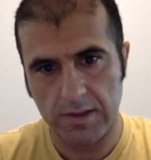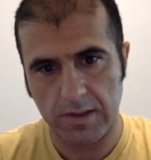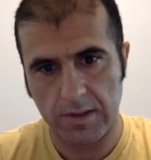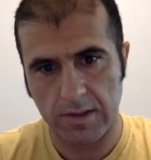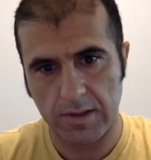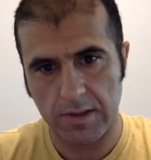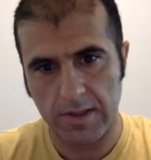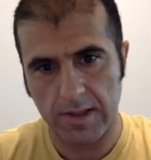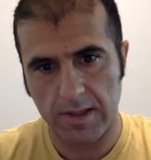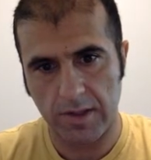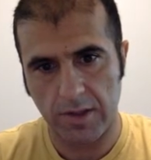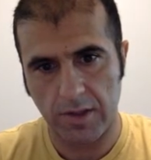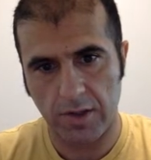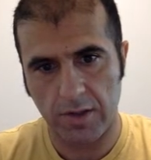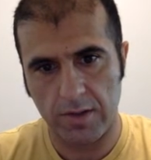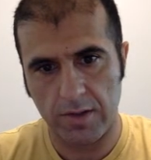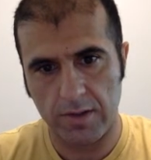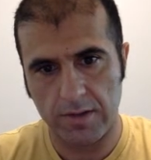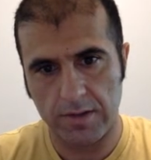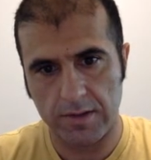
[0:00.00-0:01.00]

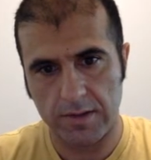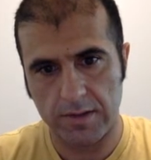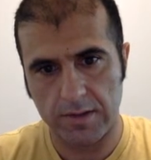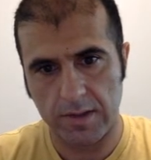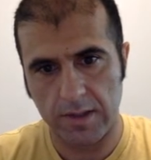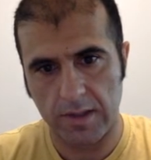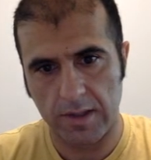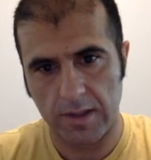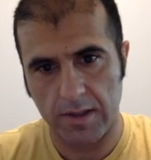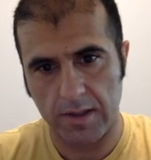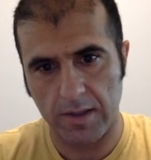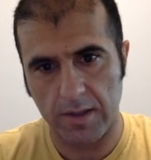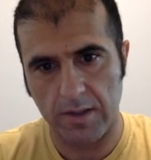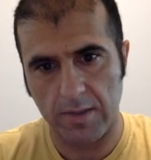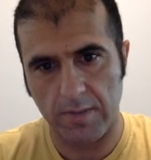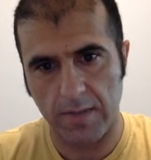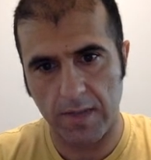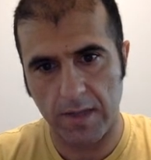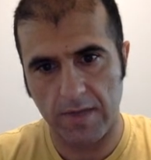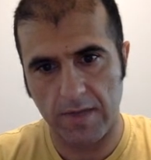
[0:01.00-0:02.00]

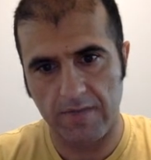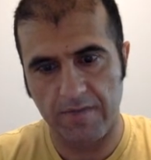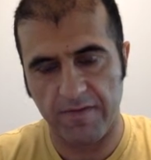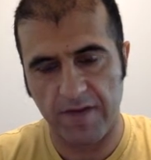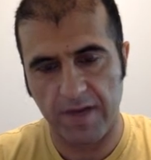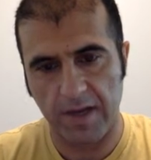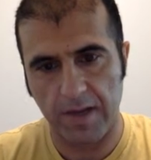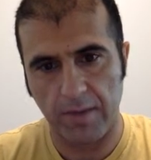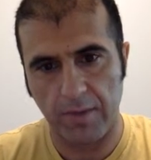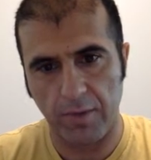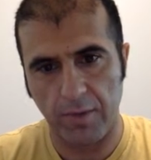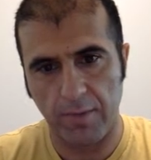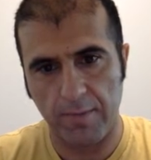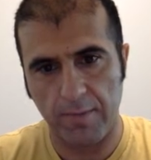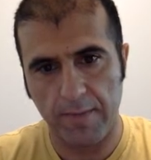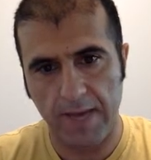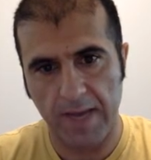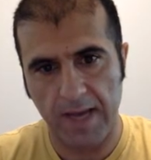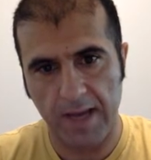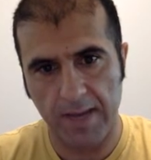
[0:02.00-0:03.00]
collections.unmodifiable
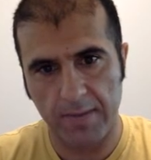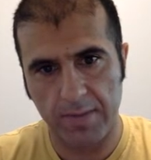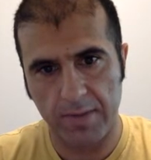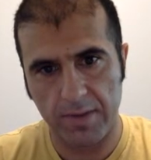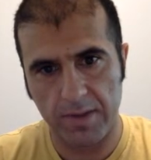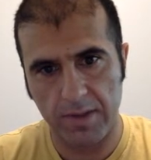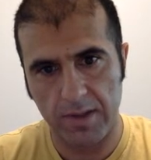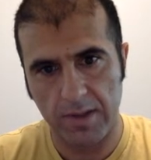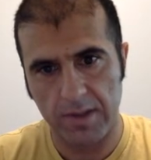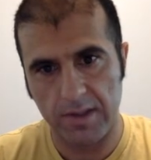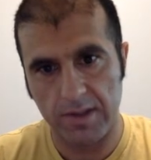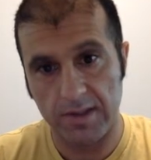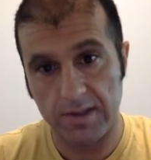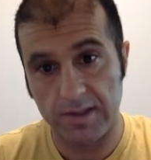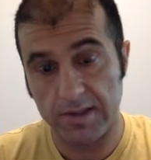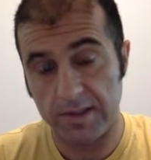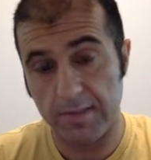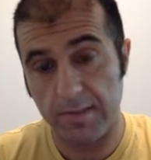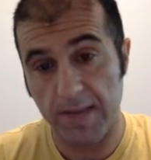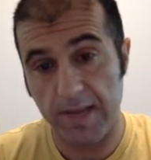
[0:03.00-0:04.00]
map. This is
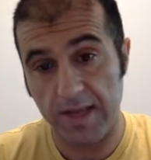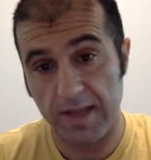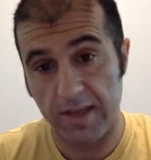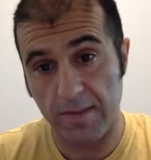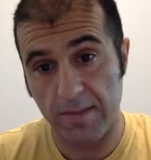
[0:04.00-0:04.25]
to make the